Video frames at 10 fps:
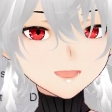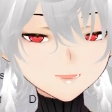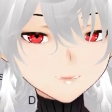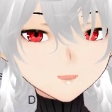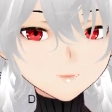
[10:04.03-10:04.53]
full
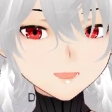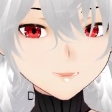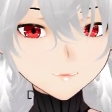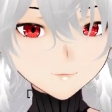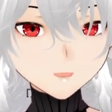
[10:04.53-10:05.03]
screen,
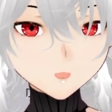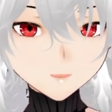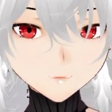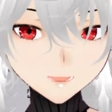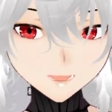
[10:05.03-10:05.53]

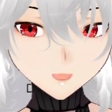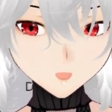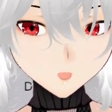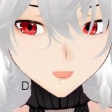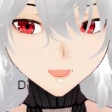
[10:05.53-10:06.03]

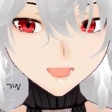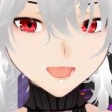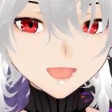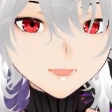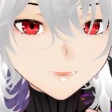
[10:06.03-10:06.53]
press
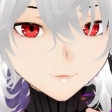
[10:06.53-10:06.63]
tab.